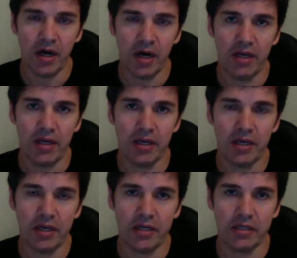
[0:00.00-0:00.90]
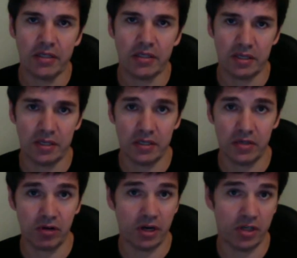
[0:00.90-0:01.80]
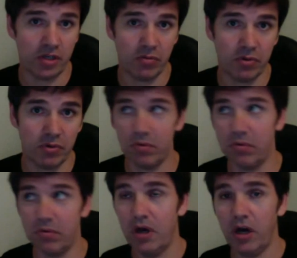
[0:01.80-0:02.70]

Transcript: His strategy was, well,